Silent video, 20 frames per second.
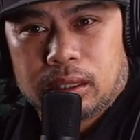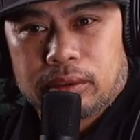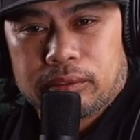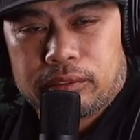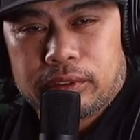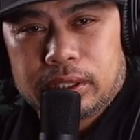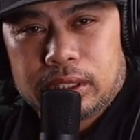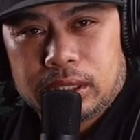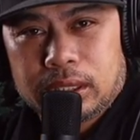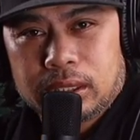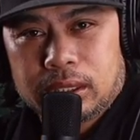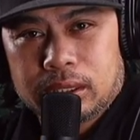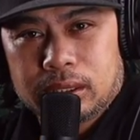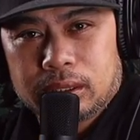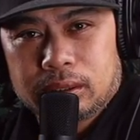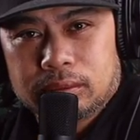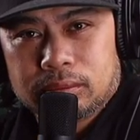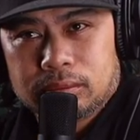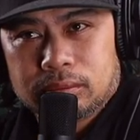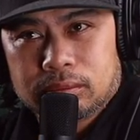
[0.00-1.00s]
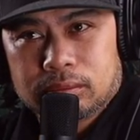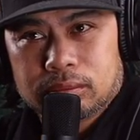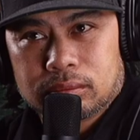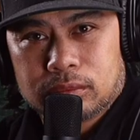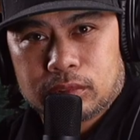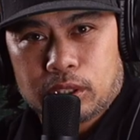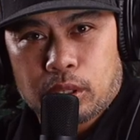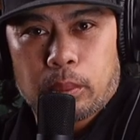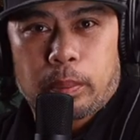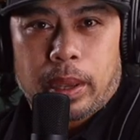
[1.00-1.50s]
fitting in
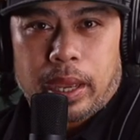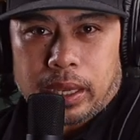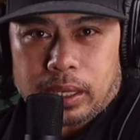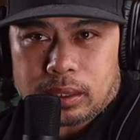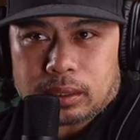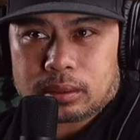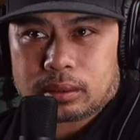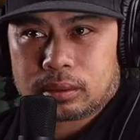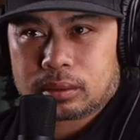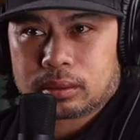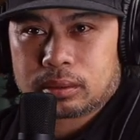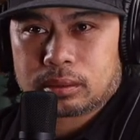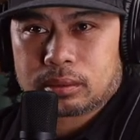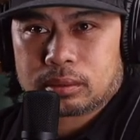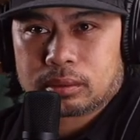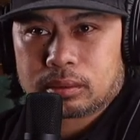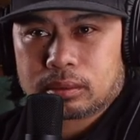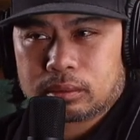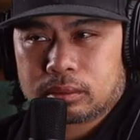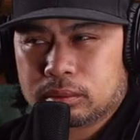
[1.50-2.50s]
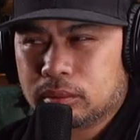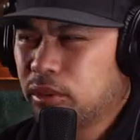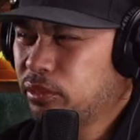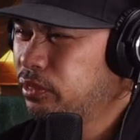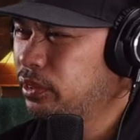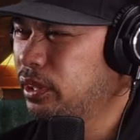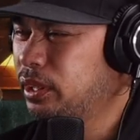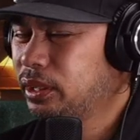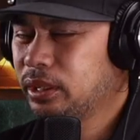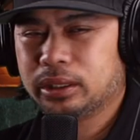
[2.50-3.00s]
the Bay or
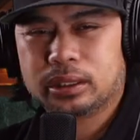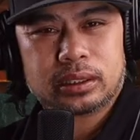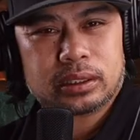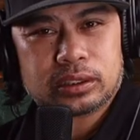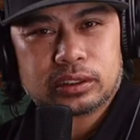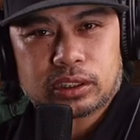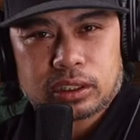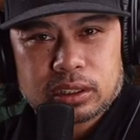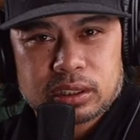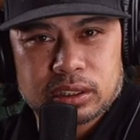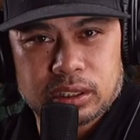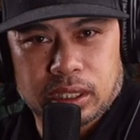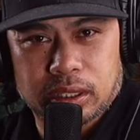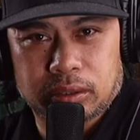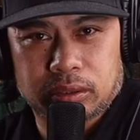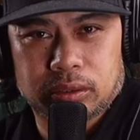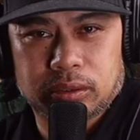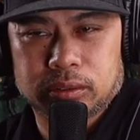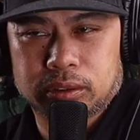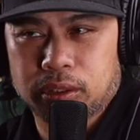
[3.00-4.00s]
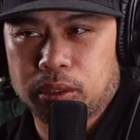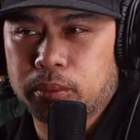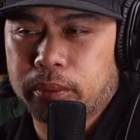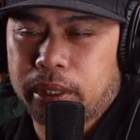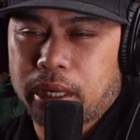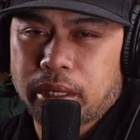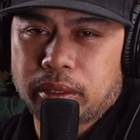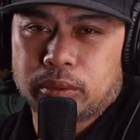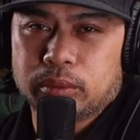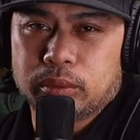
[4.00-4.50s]
fitting in in just general. So
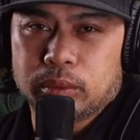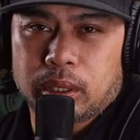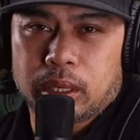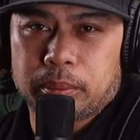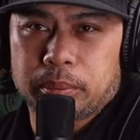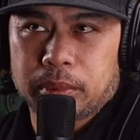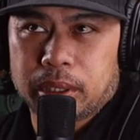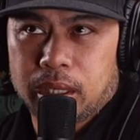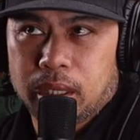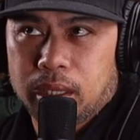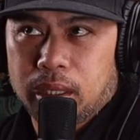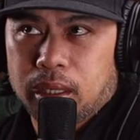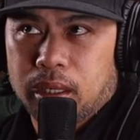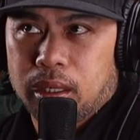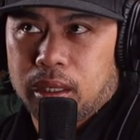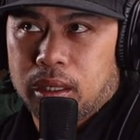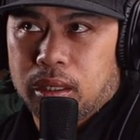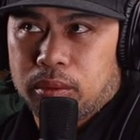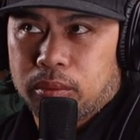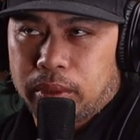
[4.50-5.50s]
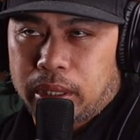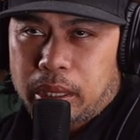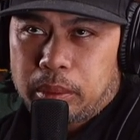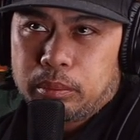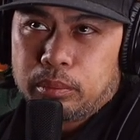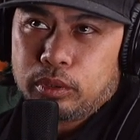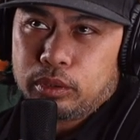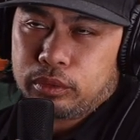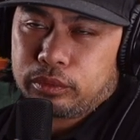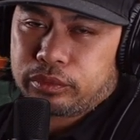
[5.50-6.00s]
when I grew up, when I
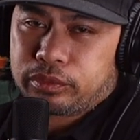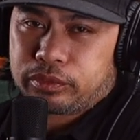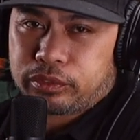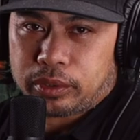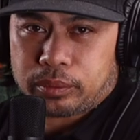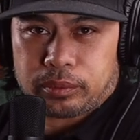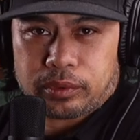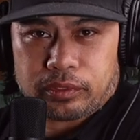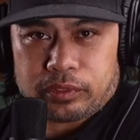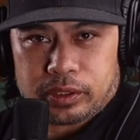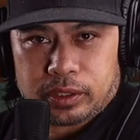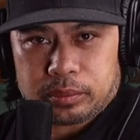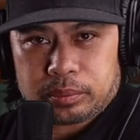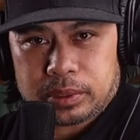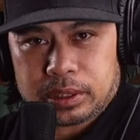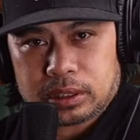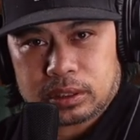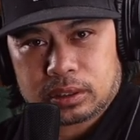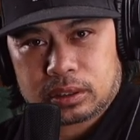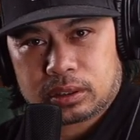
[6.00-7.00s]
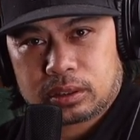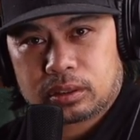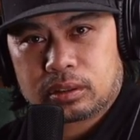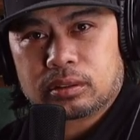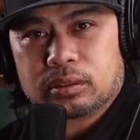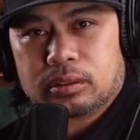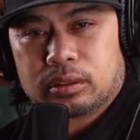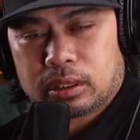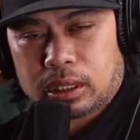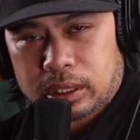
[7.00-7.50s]
moved from the Philippines
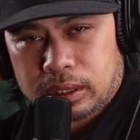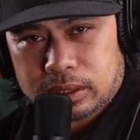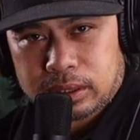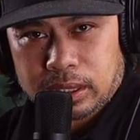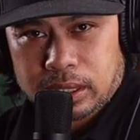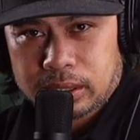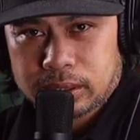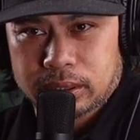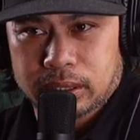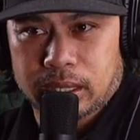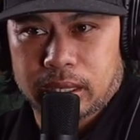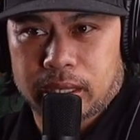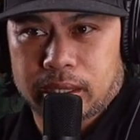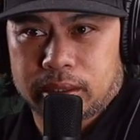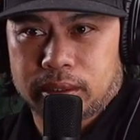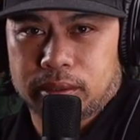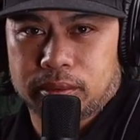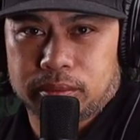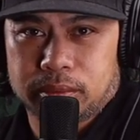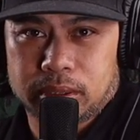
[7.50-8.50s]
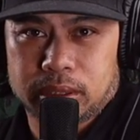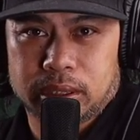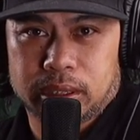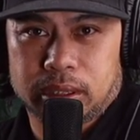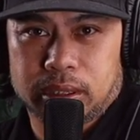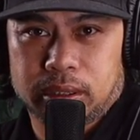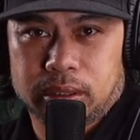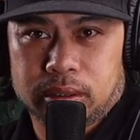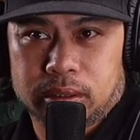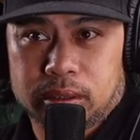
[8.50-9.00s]
to the United States, I had to
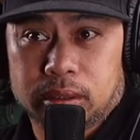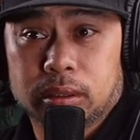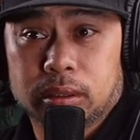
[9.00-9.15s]
really